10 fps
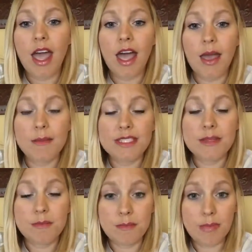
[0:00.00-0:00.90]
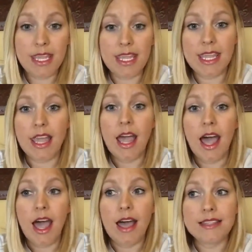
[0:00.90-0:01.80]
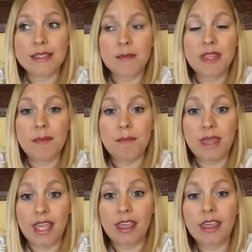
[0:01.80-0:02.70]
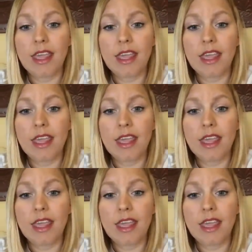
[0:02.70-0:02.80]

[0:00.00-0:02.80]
to be something big.